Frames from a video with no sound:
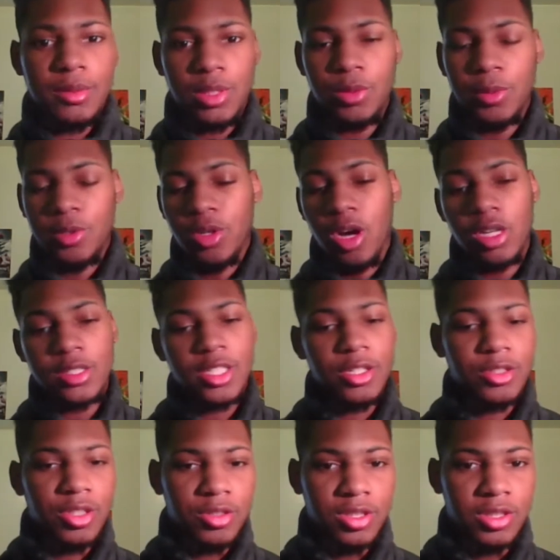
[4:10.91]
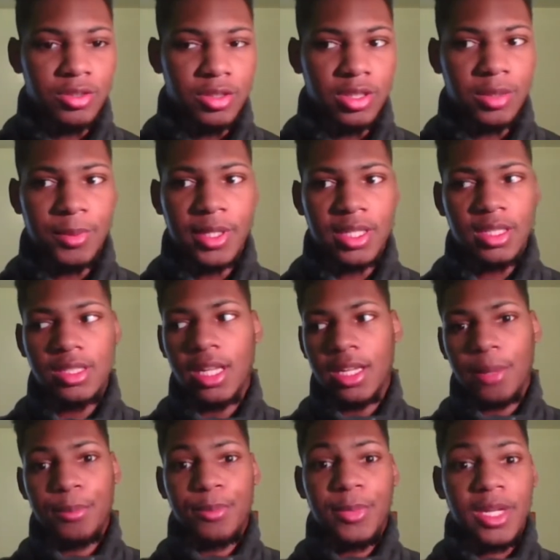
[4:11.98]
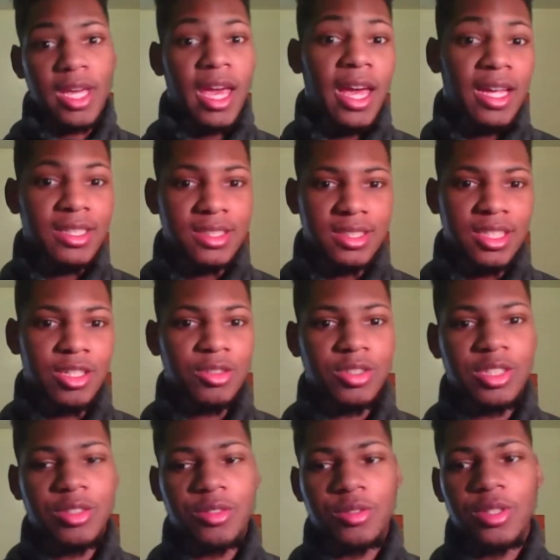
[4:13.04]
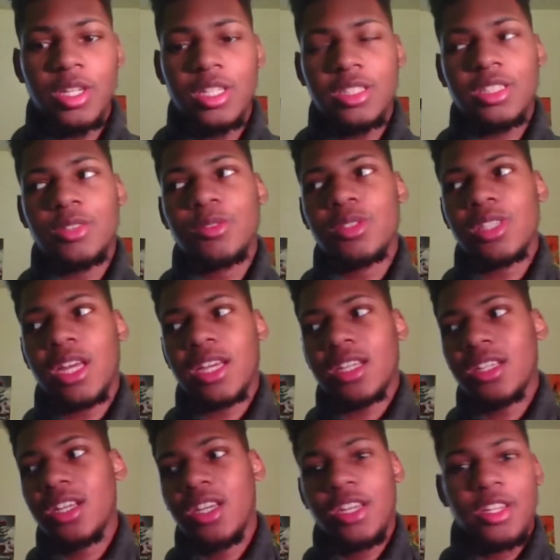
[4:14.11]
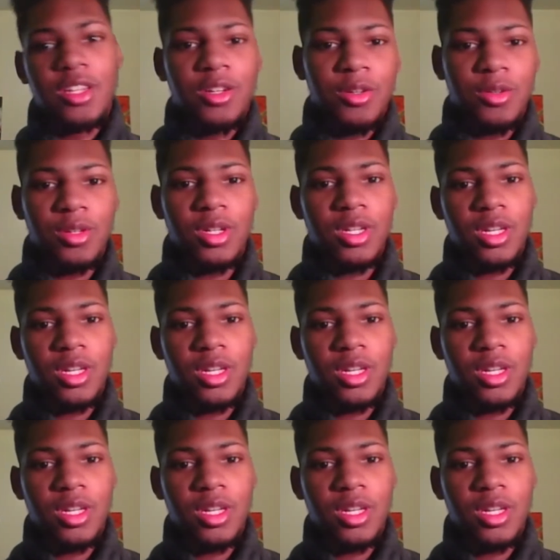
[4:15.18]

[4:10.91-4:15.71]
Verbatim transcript: They want to do all the Telltale series and make a like a big ass Telltale series, like you know,